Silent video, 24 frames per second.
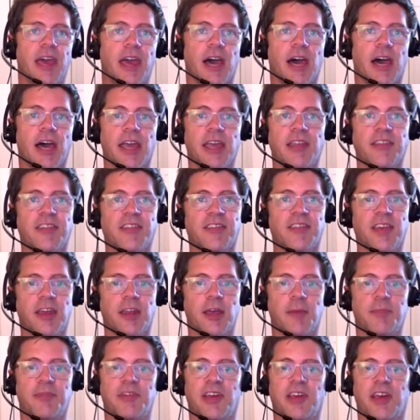and set
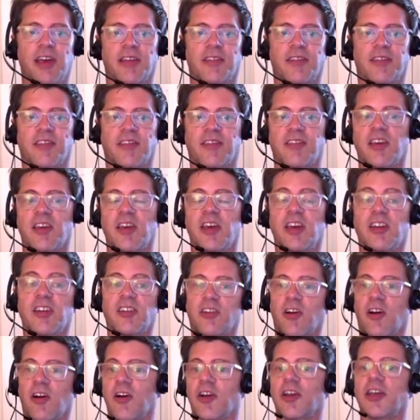up tests
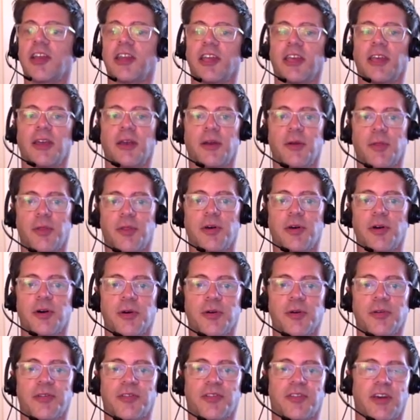targeting
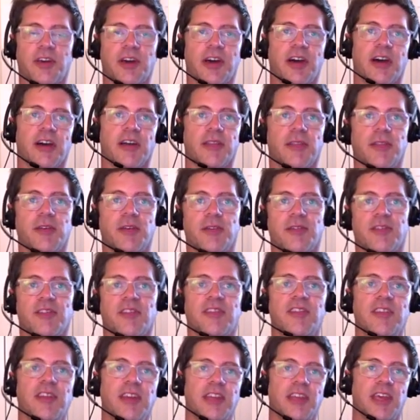those those
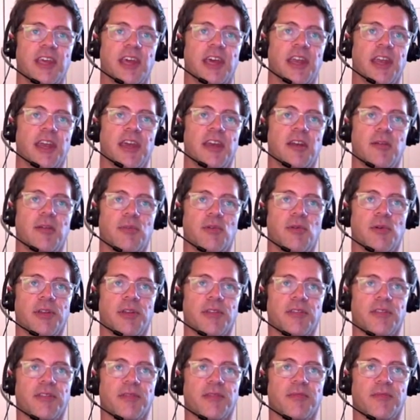CDN
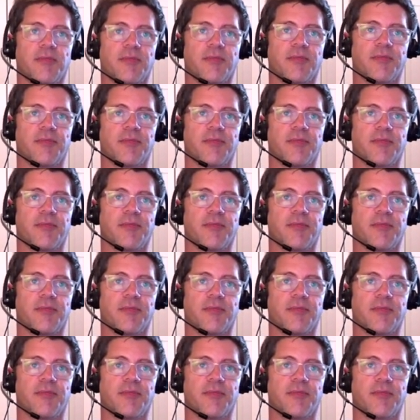endpoints.